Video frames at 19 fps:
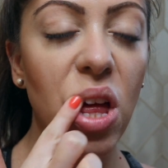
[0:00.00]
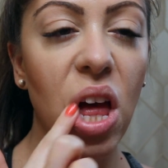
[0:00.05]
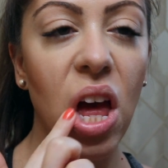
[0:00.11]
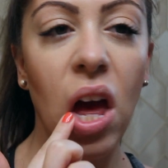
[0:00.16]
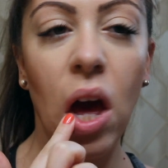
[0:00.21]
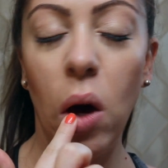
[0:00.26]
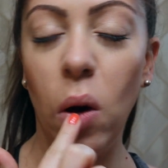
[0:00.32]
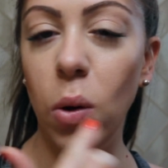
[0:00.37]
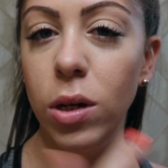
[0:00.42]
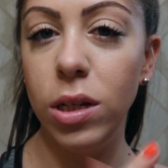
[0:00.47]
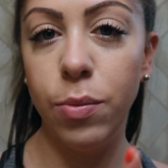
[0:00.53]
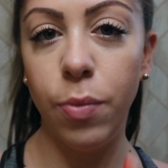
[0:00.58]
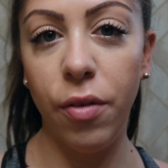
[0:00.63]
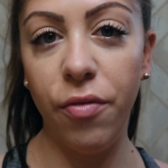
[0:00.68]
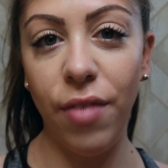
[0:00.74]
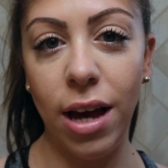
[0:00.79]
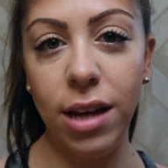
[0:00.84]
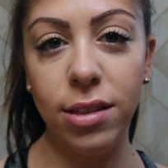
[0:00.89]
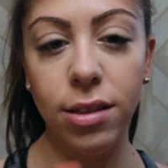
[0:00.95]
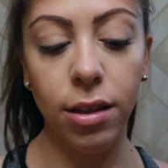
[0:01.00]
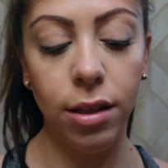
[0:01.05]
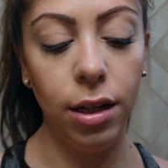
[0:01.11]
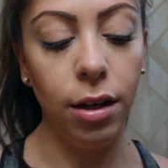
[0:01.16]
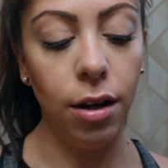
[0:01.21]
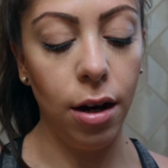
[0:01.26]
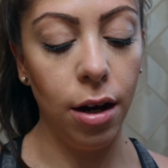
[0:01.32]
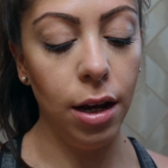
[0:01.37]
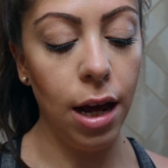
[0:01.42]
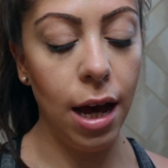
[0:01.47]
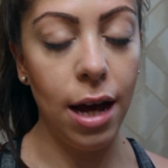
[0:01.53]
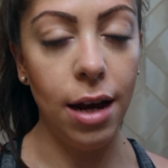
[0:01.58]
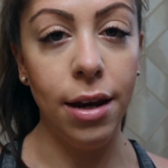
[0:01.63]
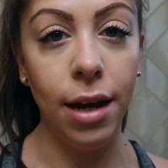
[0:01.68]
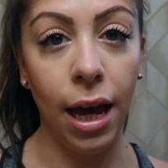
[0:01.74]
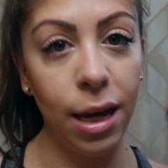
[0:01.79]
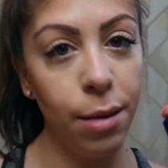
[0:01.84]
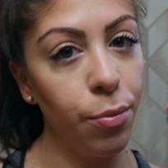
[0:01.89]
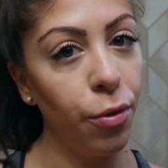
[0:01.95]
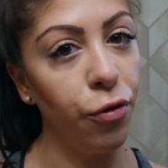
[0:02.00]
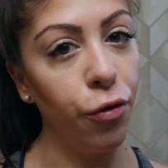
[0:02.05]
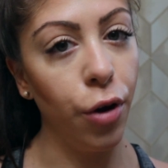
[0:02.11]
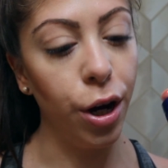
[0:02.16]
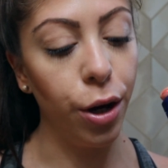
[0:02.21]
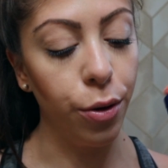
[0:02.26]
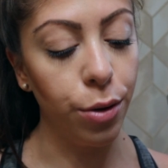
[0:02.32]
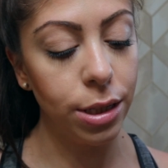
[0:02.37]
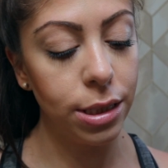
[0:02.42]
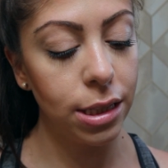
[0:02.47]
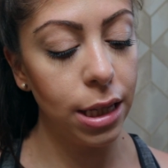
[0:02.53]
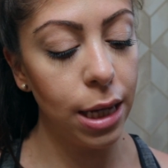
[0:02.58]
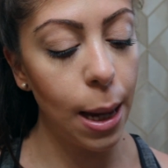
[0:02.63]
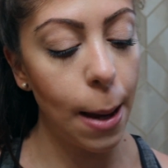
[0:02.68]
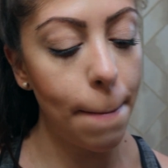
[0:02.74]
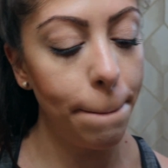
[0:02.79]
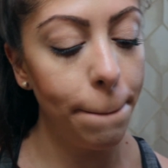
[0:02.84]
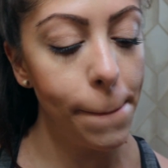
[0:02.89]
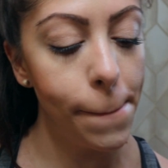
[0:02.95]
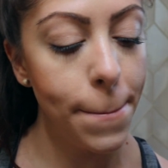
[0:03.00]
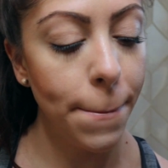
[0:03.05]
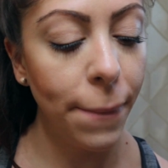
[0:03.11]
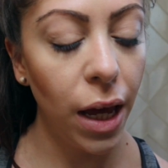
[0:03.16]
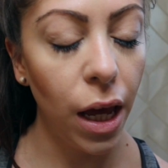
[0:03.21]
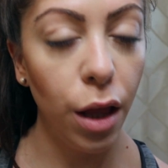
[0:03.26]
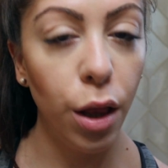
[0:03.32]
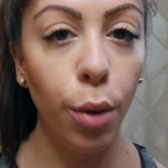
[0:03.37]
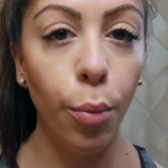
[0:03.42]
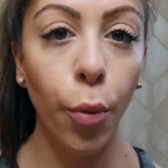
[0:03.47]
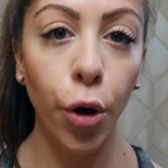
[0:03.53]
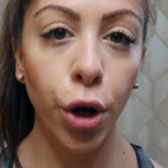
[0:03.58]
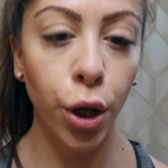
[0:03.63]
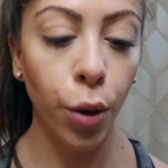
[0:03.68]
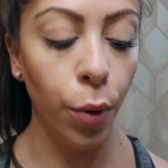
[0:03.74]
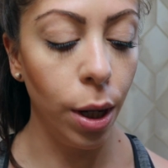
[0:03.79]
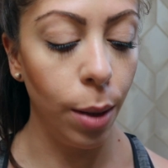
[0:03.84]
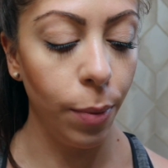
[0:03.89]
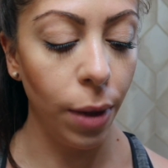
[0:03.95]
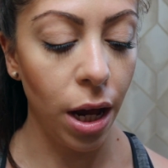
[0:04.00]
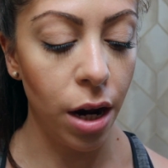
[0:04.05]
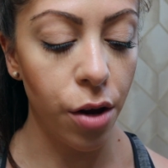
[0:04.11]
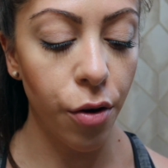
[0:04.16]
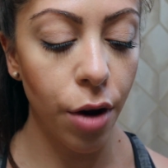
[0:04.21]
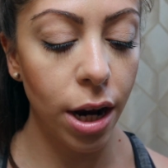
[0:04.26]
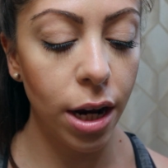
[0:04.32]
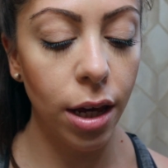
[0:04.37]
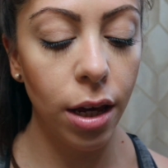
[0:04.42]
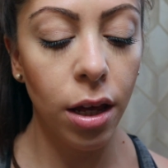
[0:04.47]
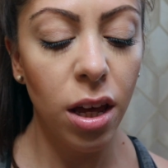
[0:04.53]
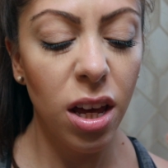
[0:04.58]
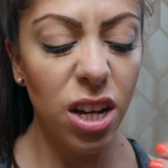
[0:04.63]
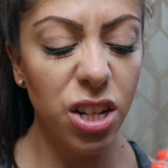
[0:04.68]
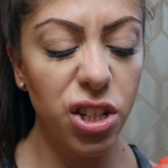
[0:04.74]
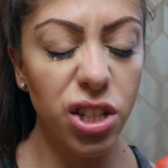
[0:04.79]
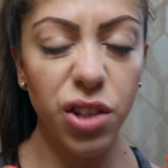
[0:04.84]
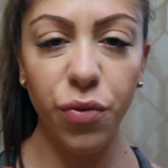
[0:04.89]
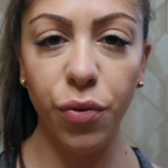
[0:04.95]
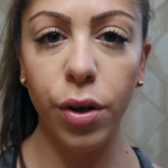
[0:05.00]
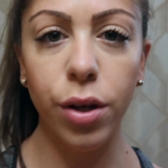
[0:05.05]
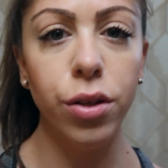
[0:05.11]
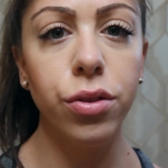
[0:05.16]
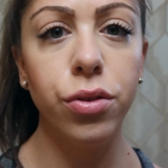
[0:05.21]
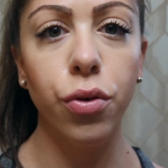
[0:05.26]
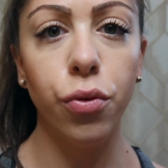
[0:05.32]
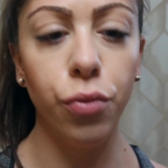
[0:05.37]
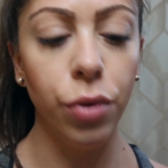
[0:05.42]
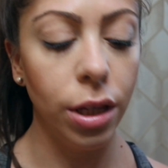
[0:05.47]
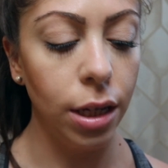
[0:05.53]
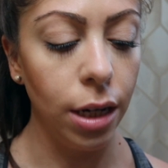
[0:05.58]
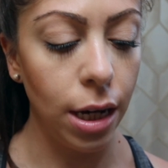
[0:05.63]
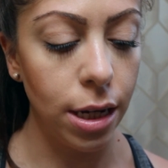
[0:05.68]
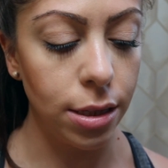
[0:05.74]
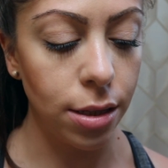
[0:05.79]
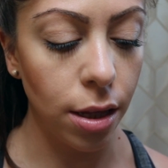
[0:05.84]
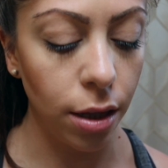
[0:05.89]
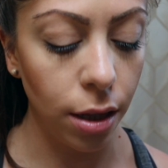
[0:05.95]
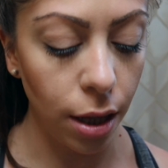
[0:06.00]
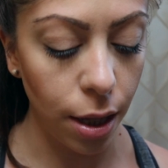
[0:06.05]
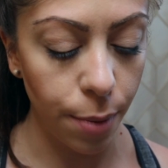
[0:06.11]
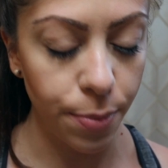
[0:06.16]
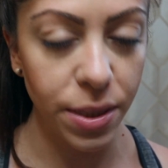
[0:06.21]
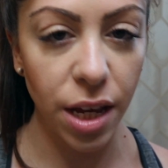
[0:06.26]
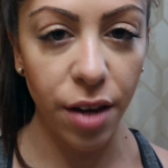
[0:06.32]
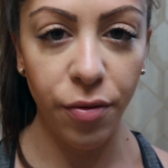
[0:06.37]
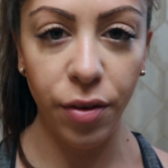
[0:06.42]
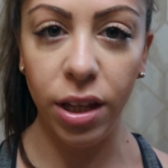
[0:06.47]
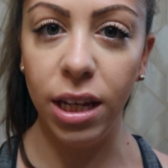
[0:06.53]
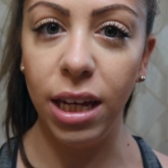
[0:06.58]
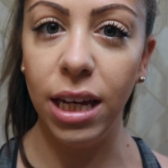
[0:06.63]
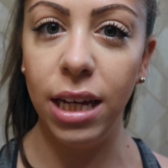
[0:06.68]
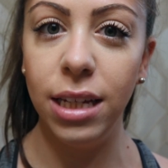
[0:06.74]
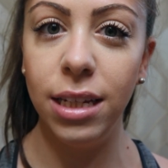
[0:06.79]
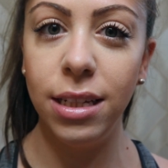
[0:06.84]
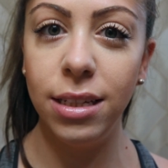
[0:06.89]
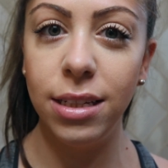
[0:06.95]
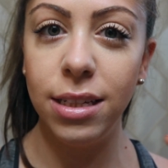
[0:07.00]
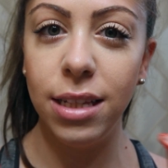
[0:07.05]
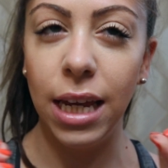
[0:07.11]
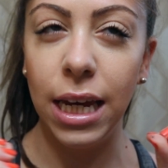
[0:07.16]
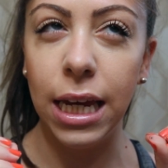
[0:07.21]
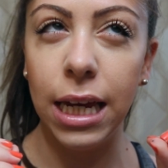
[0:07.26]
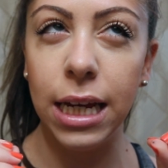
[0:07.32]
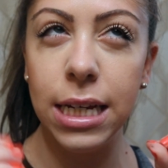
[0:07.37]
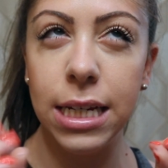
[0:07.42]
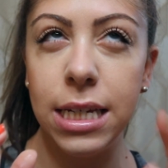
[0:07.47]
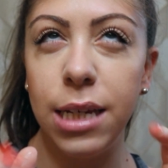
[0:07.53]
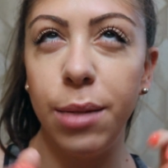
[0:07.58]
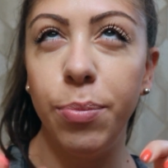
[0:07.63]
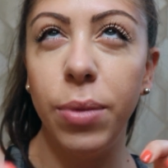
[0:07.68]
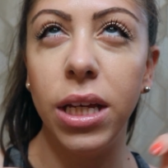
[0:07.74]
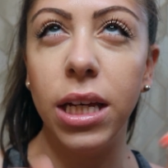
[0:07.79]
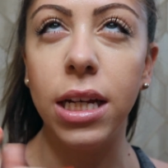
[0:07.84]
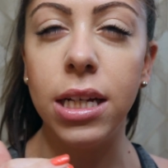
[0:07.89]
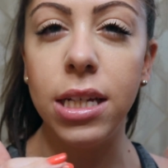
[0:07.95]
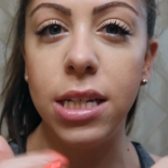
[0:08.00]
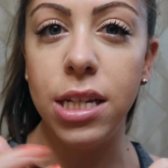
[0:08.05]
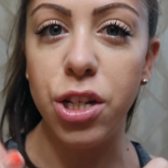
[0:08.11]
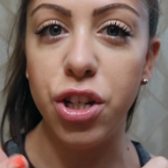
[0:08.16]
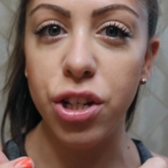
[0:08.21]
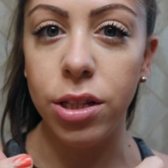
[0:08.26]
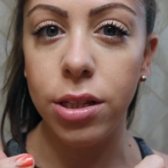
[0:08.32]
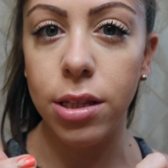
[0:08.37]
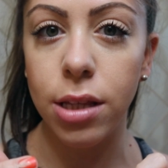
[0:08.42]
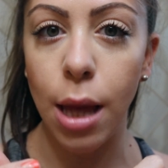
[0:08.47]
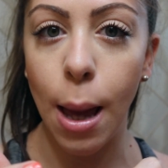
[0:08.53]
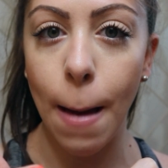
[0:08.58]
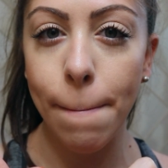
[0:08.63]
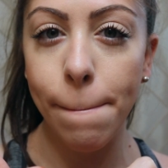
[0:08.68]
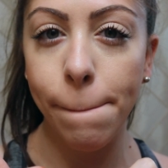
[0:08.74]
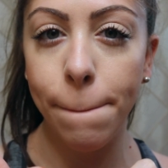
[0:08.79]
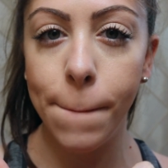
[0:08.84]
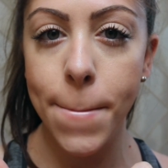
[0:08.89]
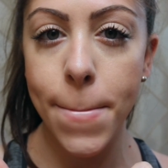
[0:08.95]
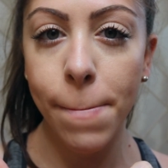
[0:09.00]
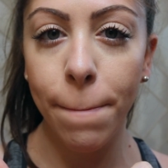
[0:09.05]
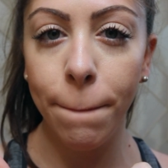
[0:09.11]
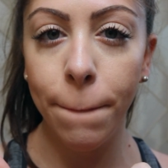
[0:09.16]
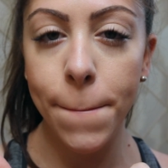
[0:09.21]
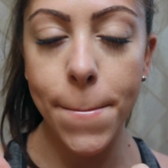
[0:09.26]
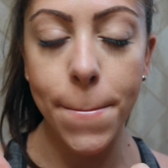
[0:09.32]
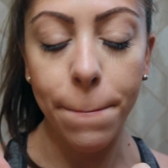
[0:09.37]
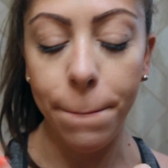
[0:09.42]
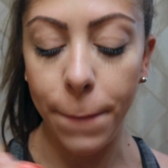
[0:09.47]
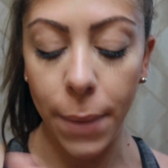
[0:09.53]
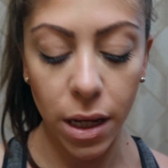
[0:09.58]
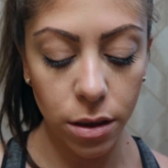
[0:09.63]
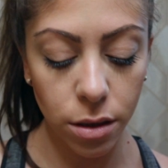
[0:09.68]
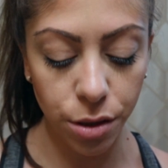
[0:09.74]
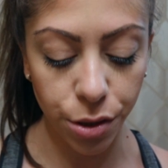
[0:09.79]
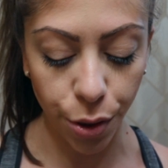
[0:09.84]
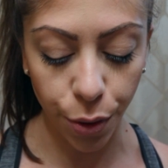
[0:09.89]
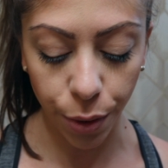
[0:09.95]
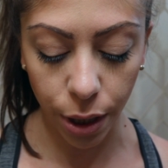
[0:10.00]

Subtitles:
I always put Vaseline on at night before I go to sleep. In the morning when I'm getting ready. Just feels really nice on the lips. I feel like it like deeply conditions them. So